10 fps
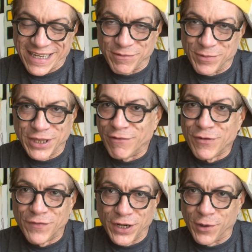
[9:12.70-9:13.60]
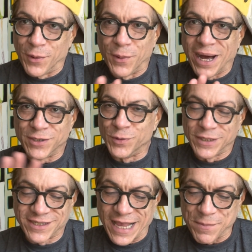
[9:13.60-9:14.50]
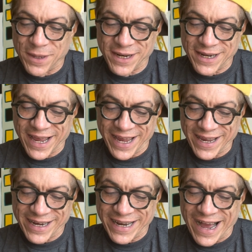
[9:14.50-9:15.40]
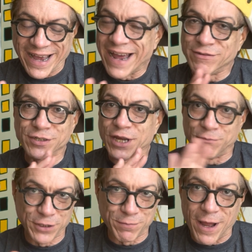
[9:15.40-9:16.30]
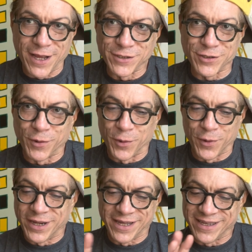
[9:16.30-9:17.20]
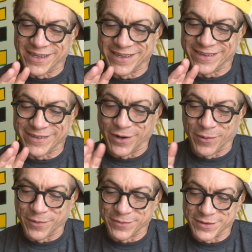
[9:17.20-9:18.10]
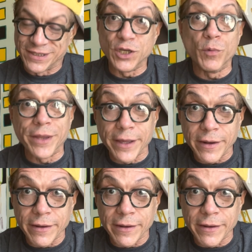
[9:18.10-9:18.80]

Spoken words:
With every video, I do this segment, and I have the same response. So I, you know, deal with it.